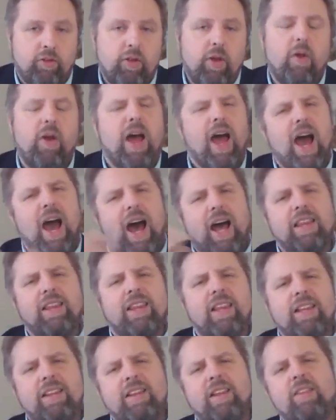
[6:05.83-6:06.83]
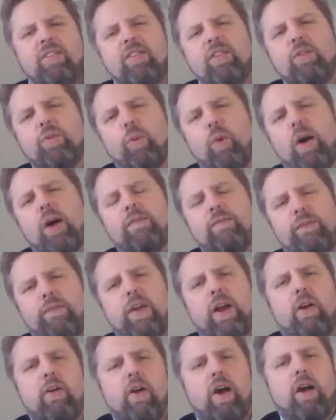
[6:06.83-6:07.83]
So I think this is what
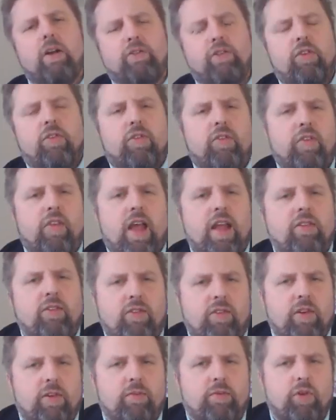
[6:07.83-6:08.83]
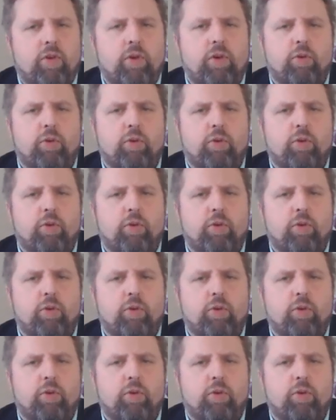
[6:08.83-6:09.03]
Farage is sensitive to.